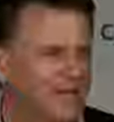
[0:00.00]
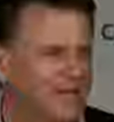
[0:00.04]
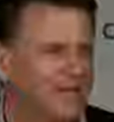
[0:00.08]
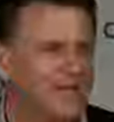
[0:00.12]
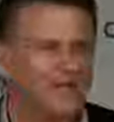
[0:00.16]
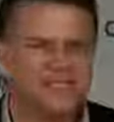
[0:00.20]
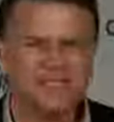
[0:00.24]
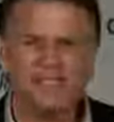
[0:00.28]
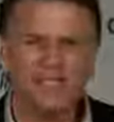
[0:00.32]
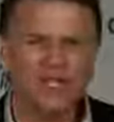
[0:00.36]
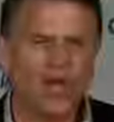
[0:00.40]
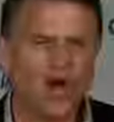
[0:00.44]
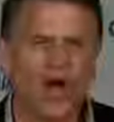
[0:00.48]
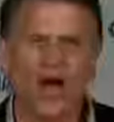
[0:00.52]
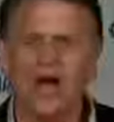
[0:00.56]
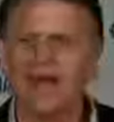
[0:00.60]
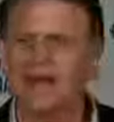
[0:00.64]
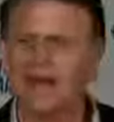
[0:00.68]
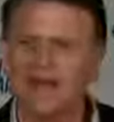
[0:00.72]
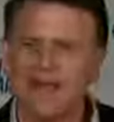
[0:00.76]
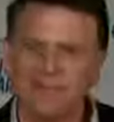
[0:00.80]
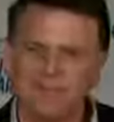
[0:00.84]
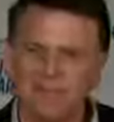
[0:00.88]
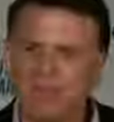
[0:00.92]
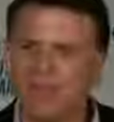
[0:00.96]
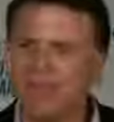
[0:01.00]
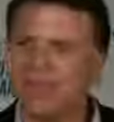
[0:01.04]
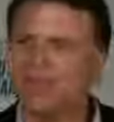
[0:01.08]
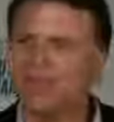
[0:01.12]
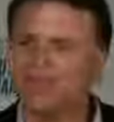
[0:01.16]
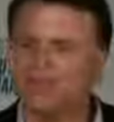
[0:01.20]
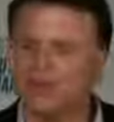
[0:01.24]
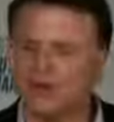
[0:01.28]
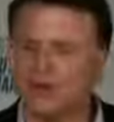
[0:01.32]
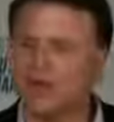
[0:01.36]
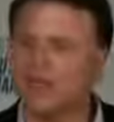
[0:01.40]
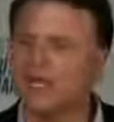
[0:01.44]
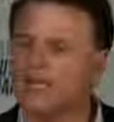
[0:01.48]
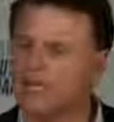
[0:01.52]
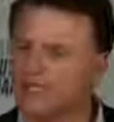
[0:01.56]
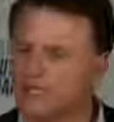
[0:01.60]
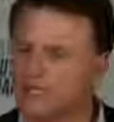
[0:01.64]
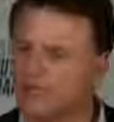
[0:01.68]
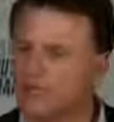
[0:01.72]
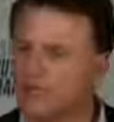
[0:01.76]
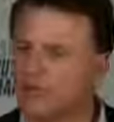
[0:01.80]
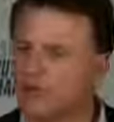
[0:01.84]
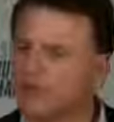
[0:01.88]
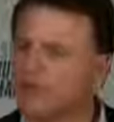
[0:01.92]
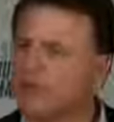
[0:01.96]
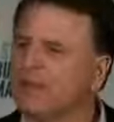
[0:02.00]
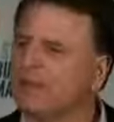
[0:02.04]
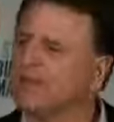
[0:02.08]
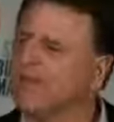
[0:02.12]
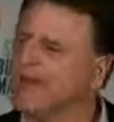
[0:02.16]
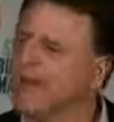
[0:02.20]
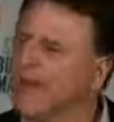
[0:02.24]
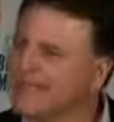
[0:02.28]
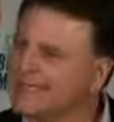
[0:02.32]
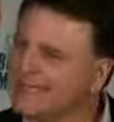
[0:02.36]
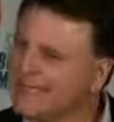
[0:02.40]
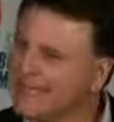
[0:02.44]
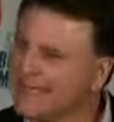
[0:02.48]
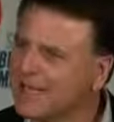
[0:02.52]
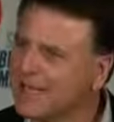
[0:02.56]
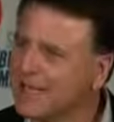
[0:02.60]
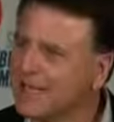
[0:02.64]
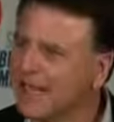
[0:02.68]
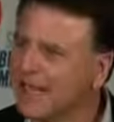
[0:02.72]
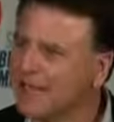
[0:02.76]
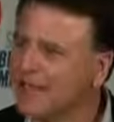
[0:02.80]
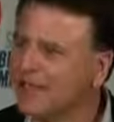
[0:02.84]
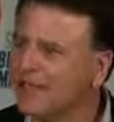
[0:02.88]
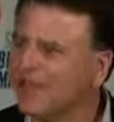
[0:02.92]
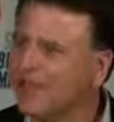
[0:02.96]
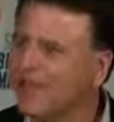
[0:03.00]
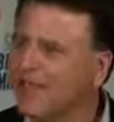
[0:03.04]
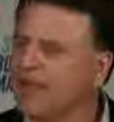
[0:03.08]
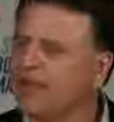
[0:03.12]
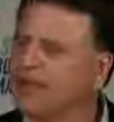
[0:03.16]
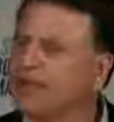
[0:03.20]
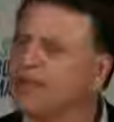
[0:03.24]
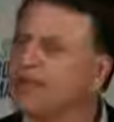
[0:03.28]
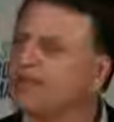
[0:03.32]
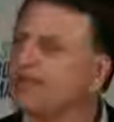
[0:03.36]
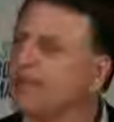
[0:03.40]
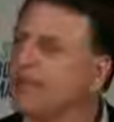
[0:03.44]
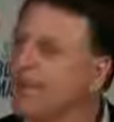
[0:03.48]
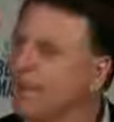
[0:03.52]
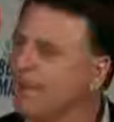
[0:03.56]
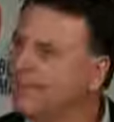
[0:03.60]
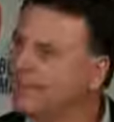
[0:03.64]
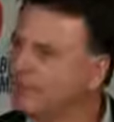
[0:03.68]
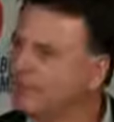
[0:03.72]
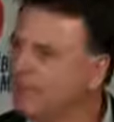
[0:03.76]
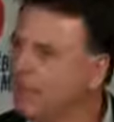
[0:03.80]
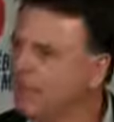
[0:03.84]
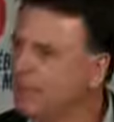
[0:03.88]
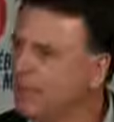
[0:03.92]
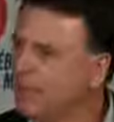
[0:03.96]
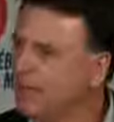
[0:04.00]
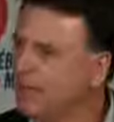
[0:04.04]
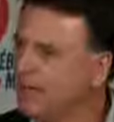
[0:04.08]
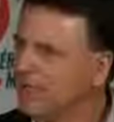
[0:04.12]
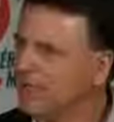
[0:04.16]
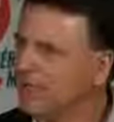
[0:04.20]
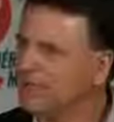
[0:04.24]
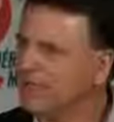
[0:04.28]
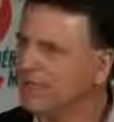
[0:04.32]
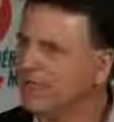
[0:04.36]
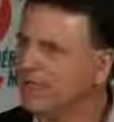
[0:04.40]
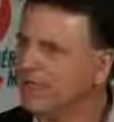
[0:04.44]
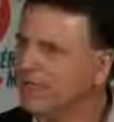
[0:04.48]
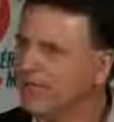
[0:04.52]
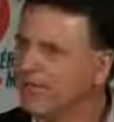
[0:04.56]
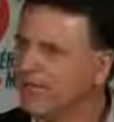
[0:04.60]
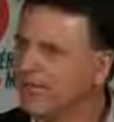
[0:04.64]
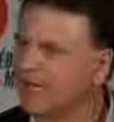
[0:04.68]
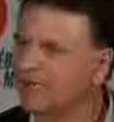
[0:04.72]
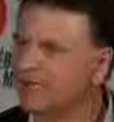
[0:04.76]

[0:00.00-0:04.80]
That is not a major issue, but that's the kind of thing that zaps our productivity.